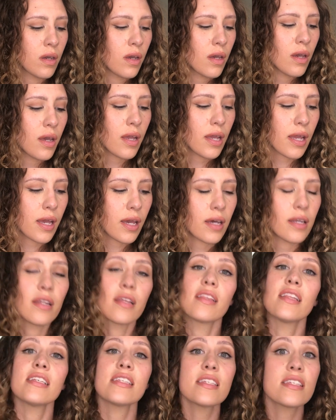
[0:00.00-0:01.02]
And
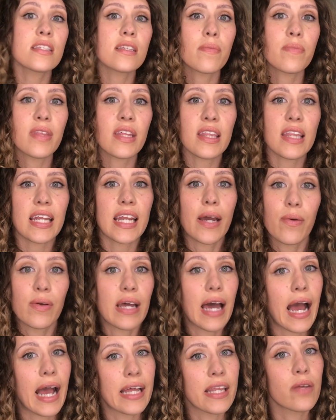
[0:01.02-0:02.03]
this is something that I would
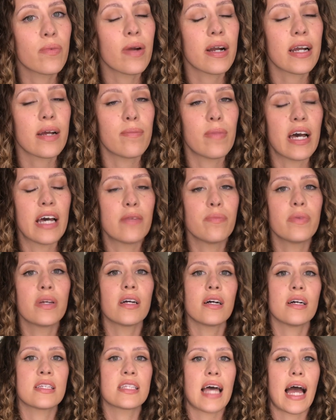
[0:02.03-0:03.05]
highly recommend
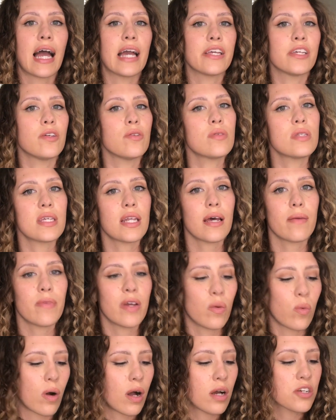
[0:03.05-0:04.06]
because I use it on my
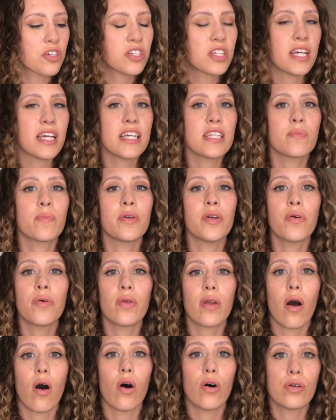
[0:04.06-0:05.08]
wash days, but you can
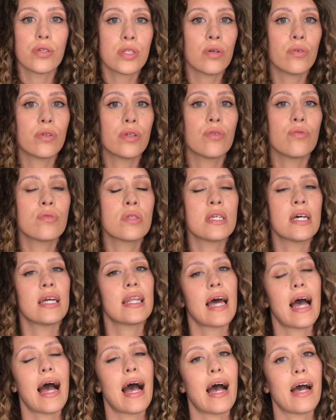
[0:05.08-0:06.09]
also use it
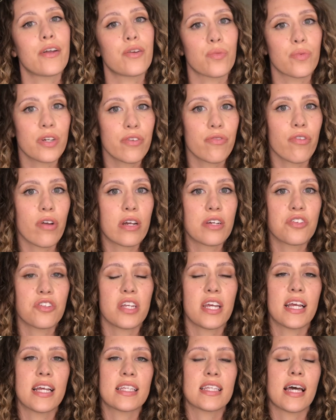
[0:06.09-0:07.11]
on refresh
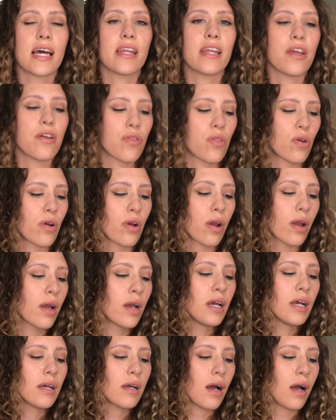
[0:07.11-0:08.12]
days on either
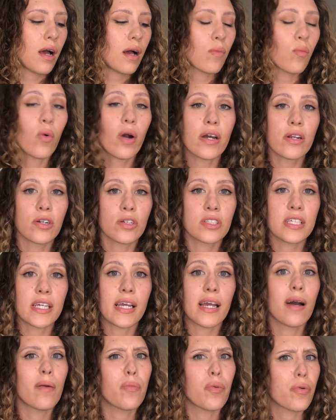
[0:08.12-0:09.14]
wet or
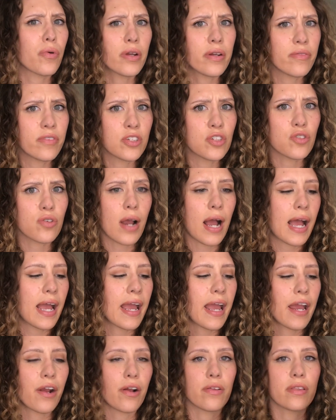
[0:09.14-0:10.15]
damp or even dry
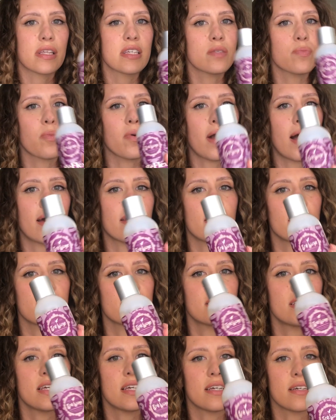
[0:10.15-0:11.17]
hair. This product
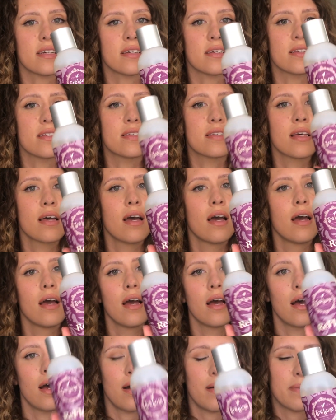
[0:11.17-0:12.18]
is
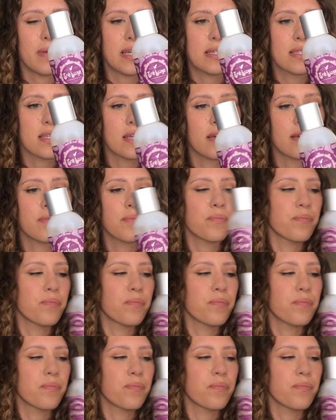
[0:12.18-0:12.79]
amazing.